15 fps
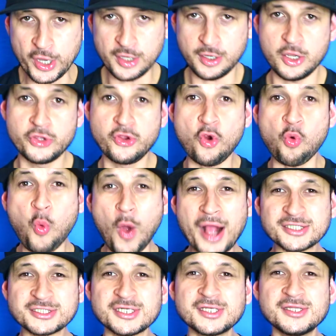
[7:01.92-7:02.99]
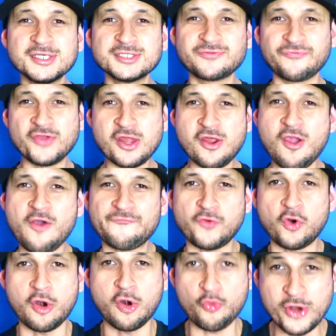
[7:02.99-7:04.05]
it. You're watching this video
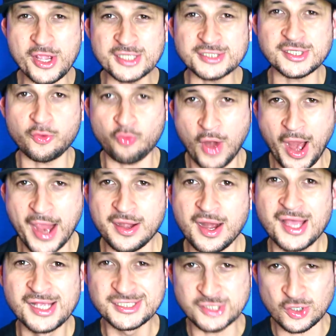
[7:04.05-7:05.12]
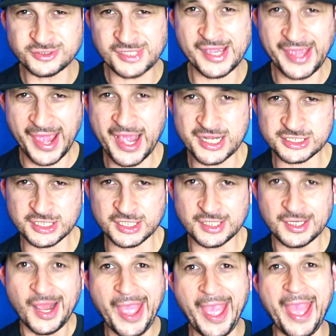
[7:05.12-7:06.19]
for a reason, right? So take
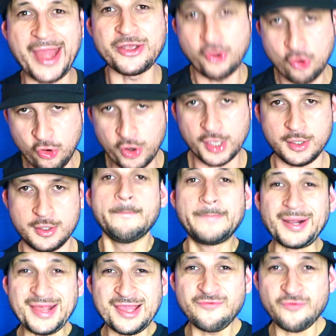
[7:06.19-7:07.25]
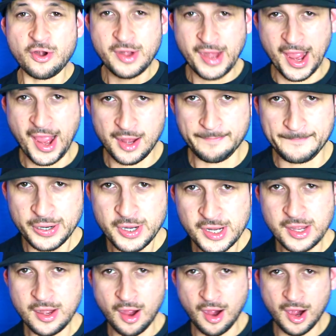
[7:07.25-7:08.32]
action and do it. Believe it or not,
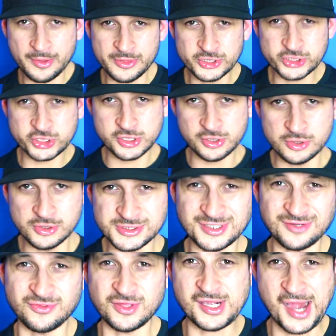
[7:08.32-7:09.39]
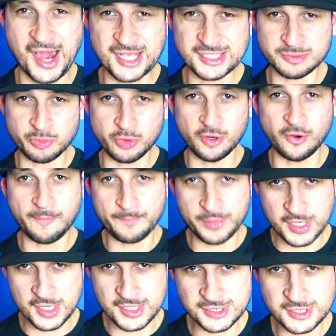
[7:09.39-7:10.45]
putting on the shoes of the gospel of
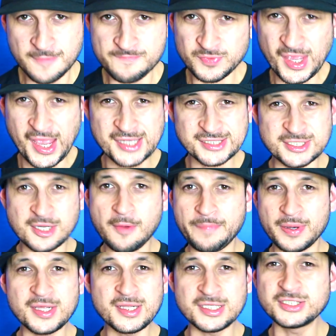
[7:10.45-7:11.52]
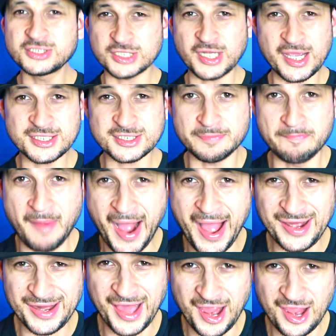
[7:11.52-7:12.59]
peace has completely changed my
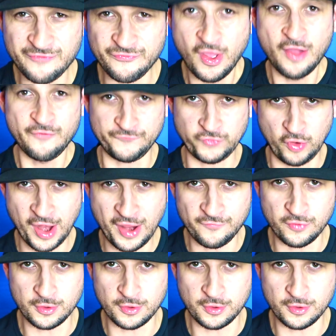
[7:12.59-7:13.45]
life forever.